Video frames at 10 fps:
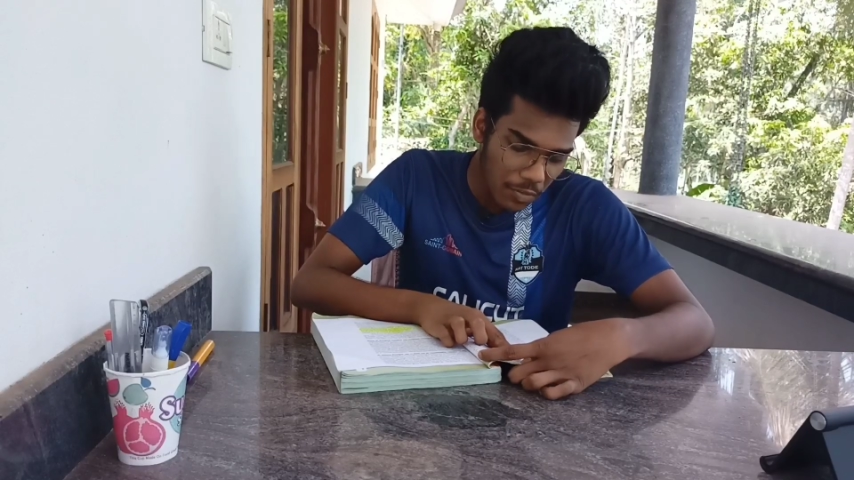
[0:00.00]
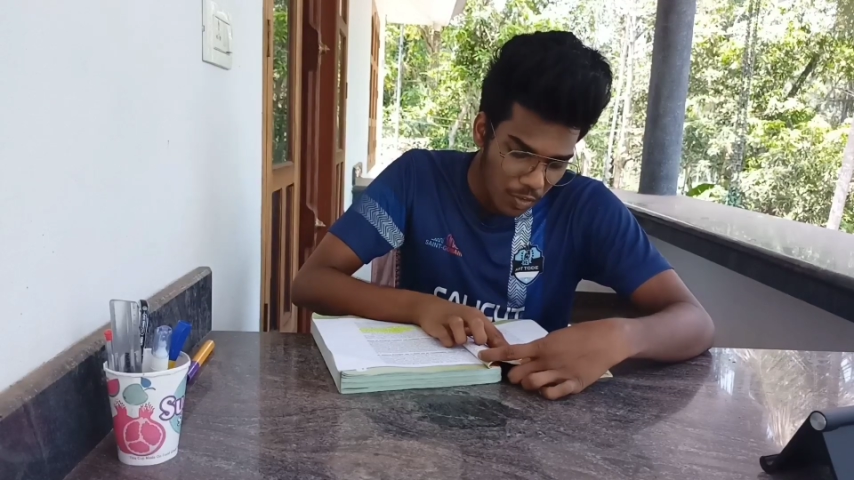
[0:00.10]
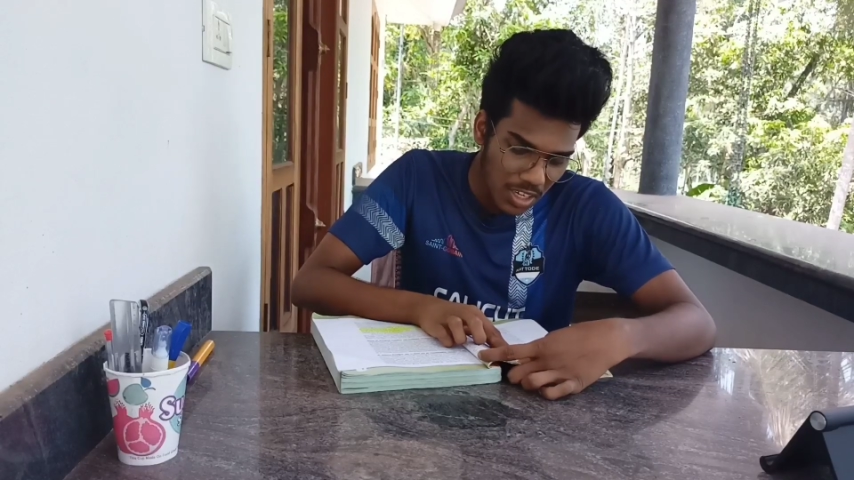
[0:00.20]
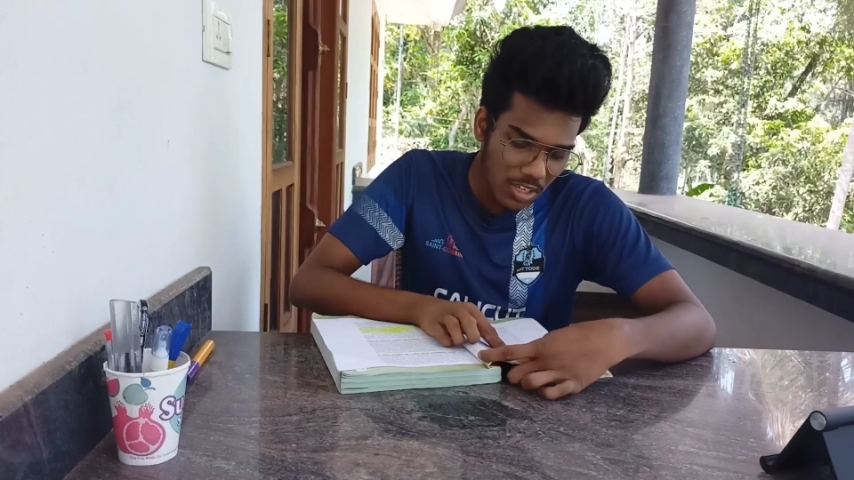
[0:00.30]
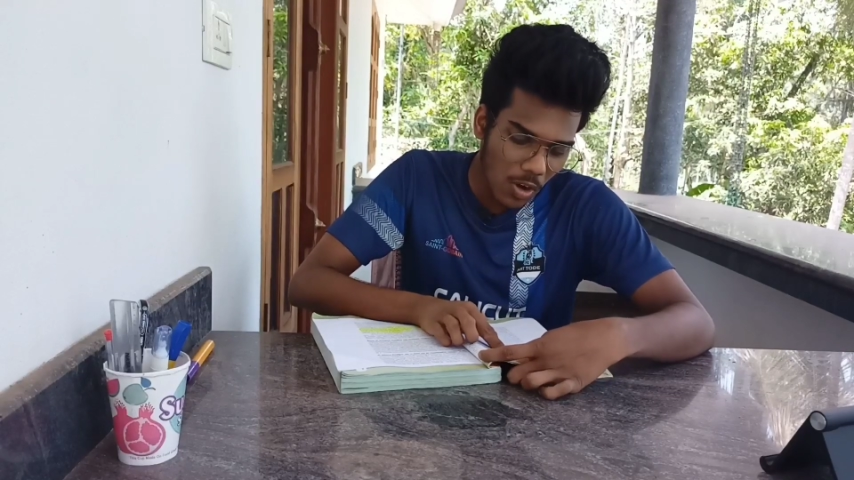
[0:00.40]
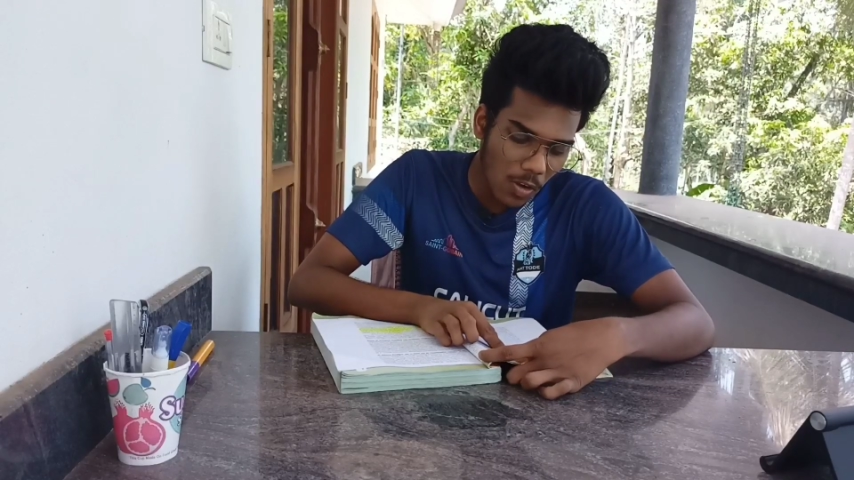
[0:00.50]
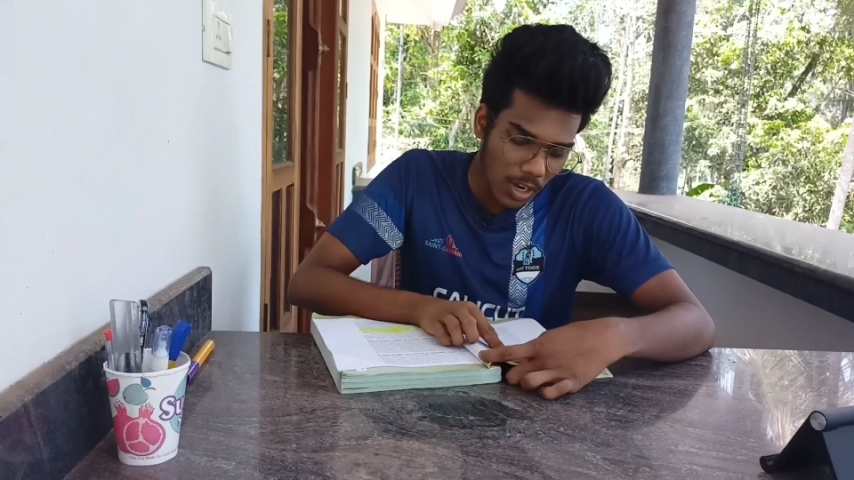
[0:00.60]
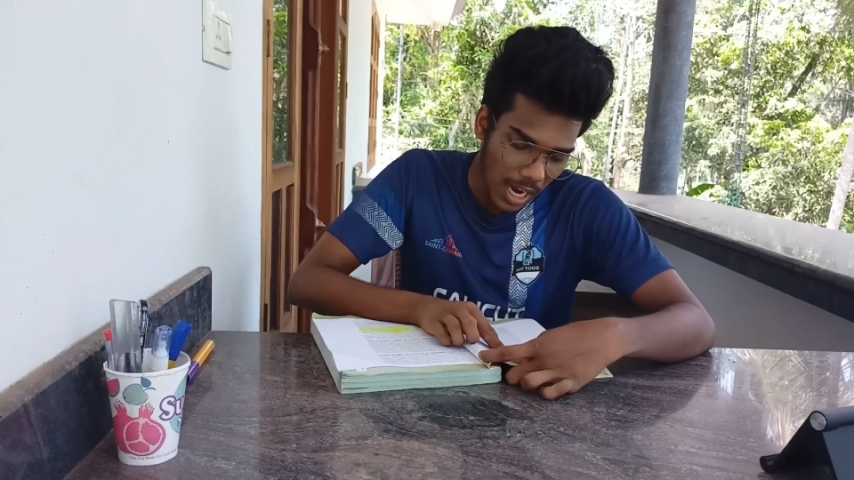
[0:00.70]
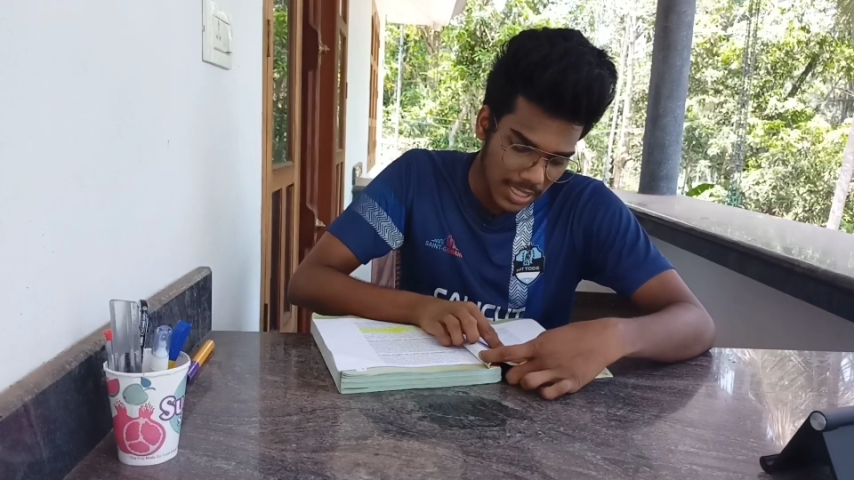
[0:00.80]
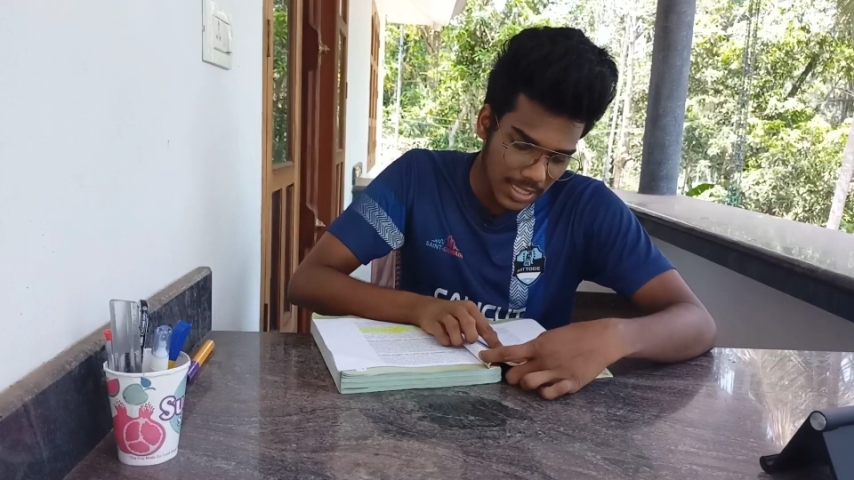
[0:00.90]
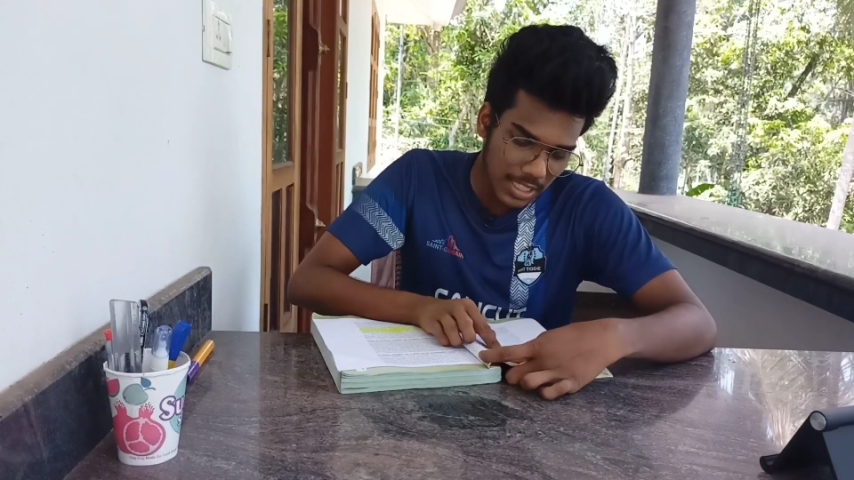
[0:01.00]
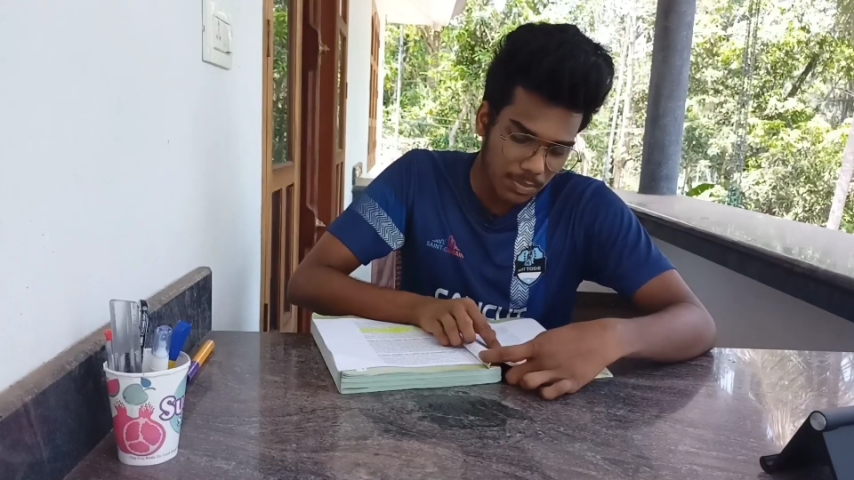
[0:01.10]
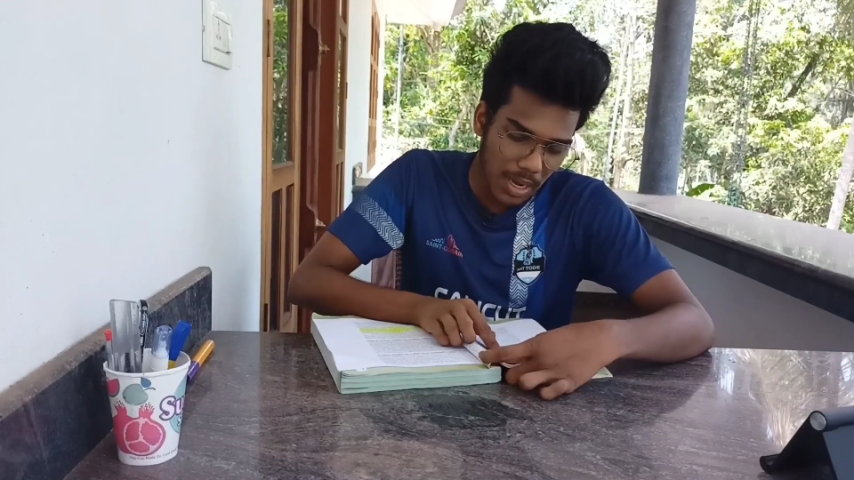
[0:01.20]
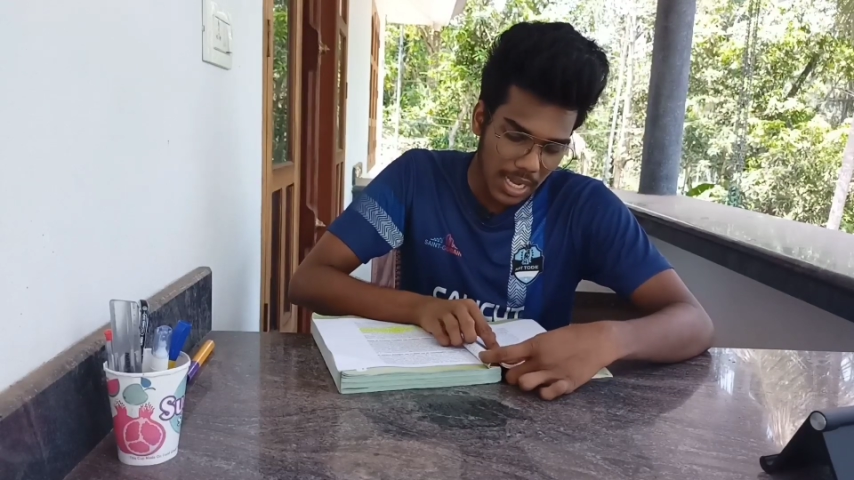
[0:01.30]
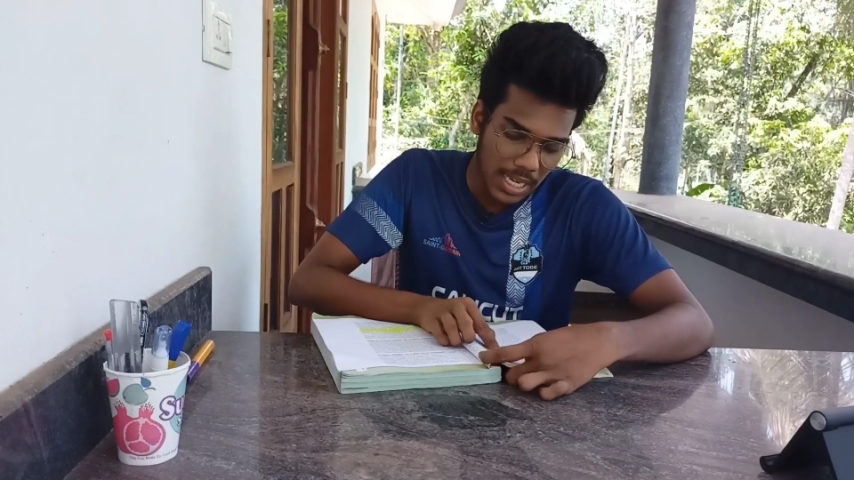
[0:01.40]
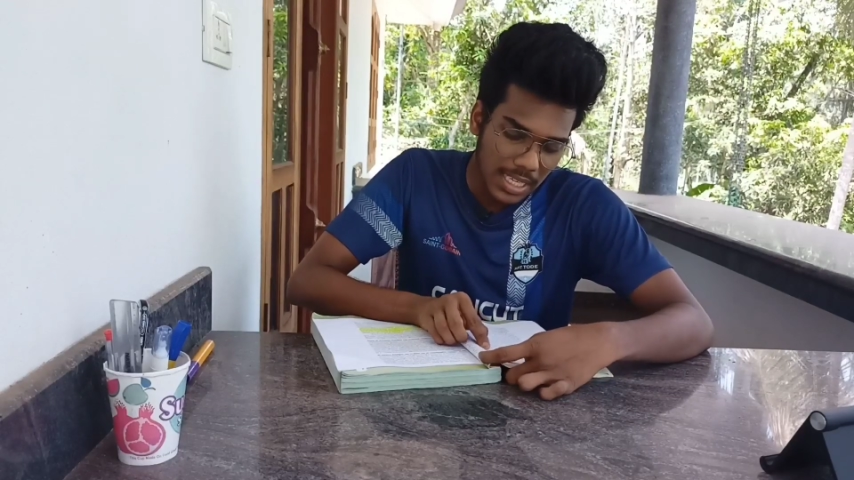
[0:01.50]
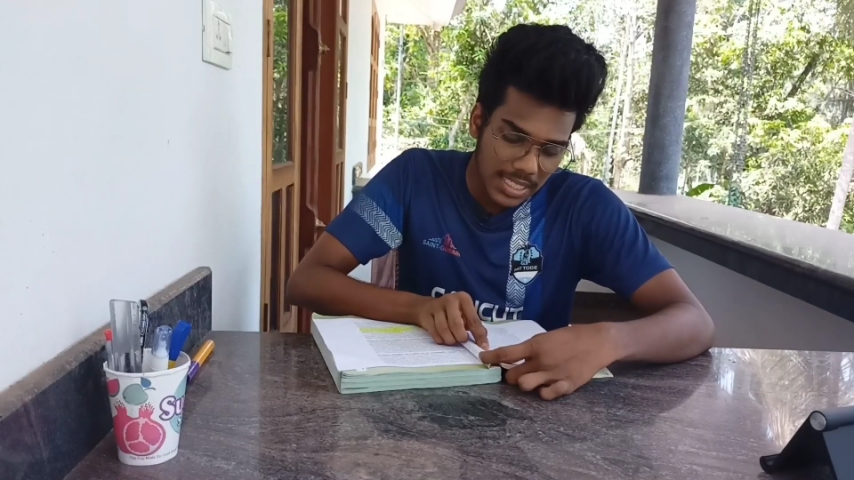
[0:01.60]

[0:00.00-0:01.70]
vitro cultures by